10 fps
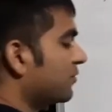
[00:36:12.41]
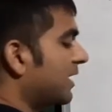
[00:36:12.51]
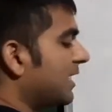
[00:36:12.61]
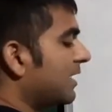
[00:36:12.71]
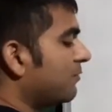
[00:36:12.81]
So a
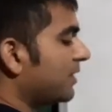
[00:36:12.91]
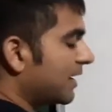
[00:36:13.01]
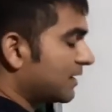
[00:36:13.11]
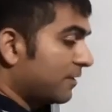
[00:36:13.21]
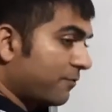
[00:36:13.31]
we are
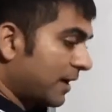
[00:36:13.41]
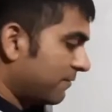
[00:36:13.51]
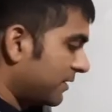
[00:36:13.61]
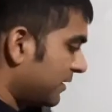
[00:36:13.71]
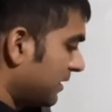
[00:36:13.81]
writing
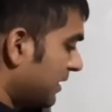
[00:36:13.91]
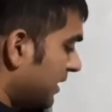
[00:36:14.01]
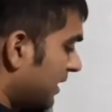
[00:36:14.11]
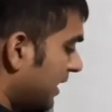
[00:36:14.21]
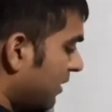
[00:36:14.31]
5d.
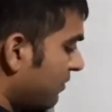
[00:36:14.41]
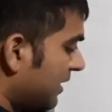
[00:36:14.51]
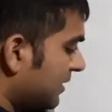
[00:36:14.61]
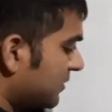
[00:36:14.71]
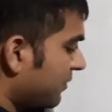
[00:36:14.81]
Now
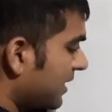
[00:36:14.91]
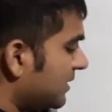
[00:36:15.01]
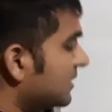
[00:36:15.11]
let us find